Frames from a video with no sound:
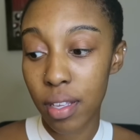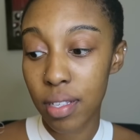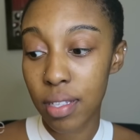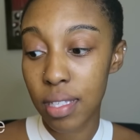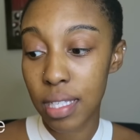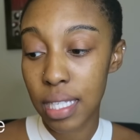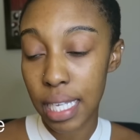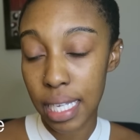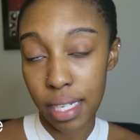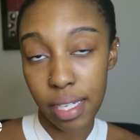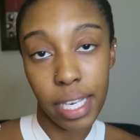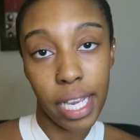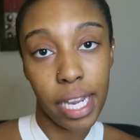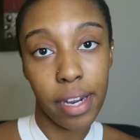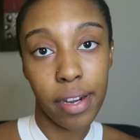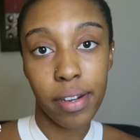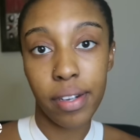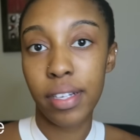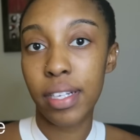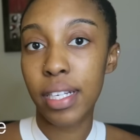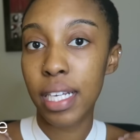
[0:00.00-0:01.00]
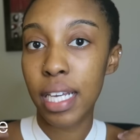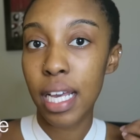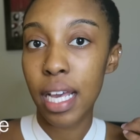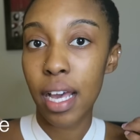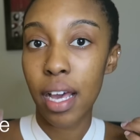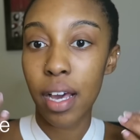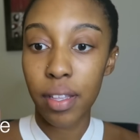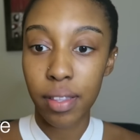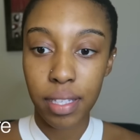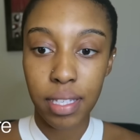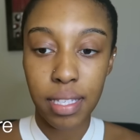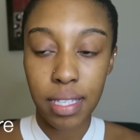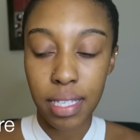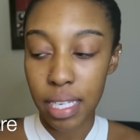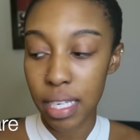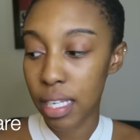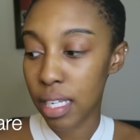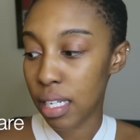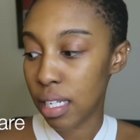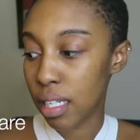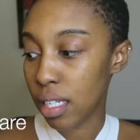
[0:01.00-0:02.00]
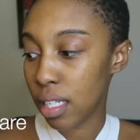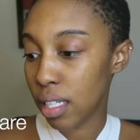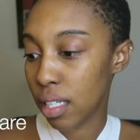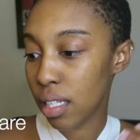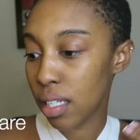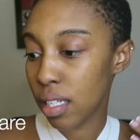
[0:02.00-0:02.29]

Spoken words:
skincare. Healthy skin.